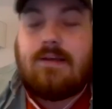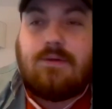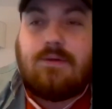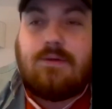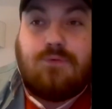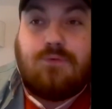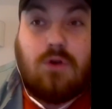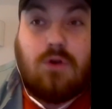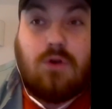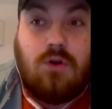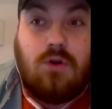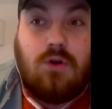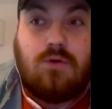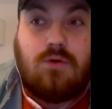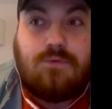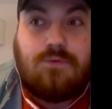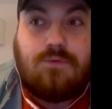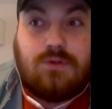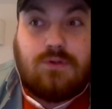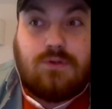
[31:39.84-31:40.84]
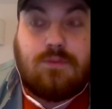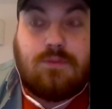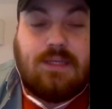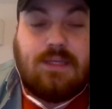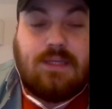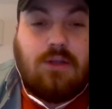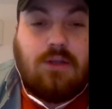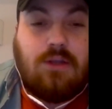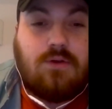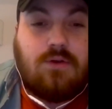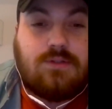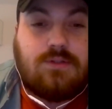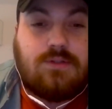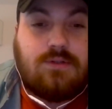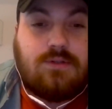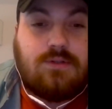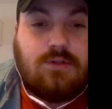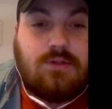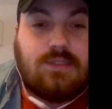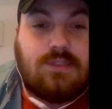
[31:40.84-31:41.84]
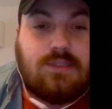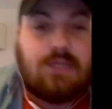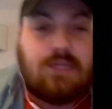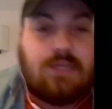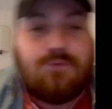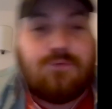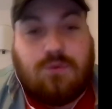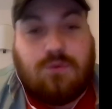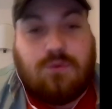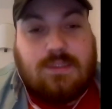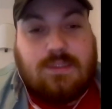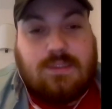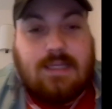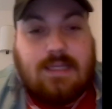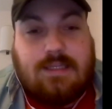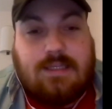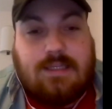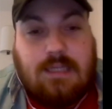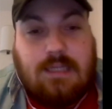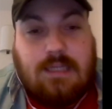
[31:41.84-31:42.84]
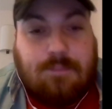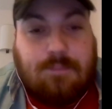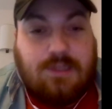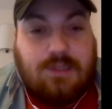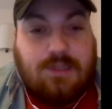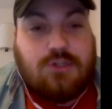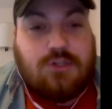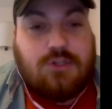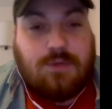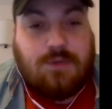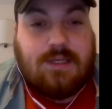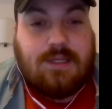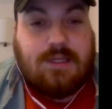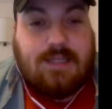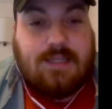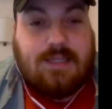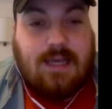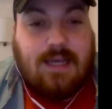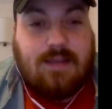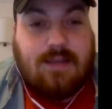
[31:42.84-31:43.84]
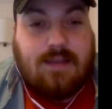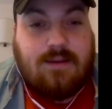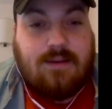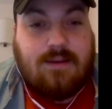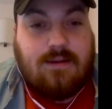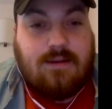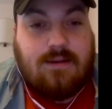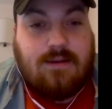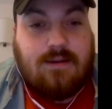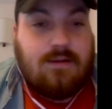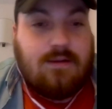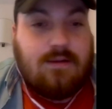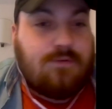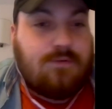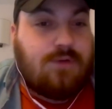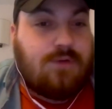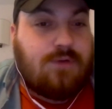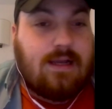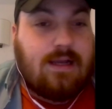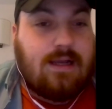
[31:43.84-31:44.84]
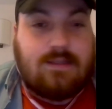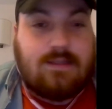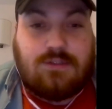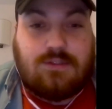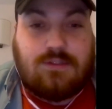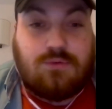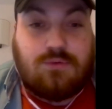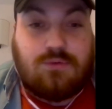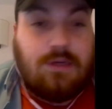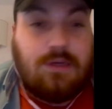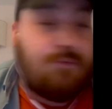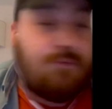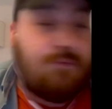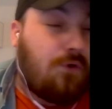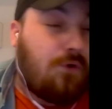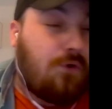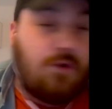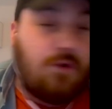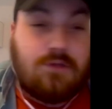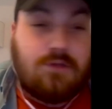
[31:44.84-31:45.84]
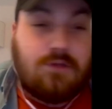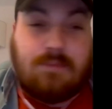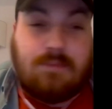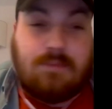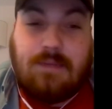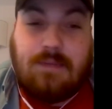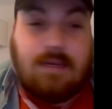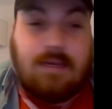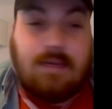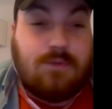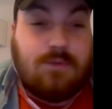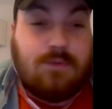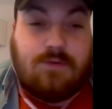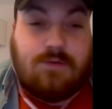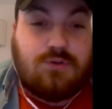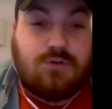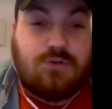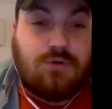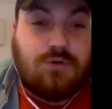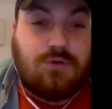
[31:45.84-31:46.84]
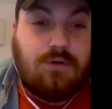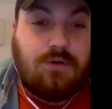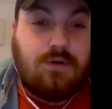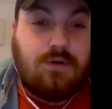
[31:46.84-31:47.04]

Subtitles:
for so many years, Dustin, he fought with that hip injury that he had for like 3-4 years, maybe. I'm not even sure.